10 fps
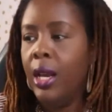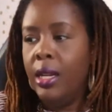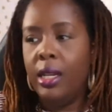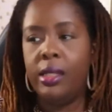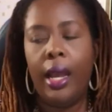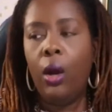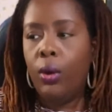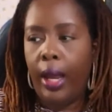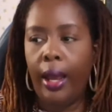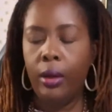to say,
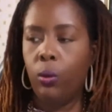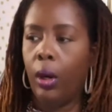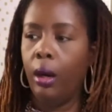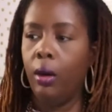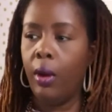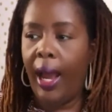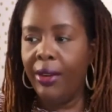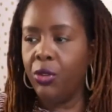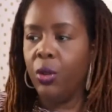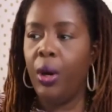okay, well,
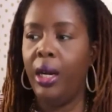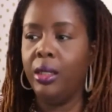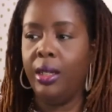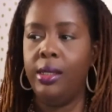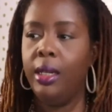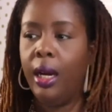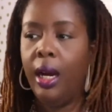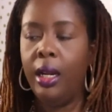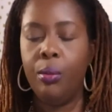after the project is done,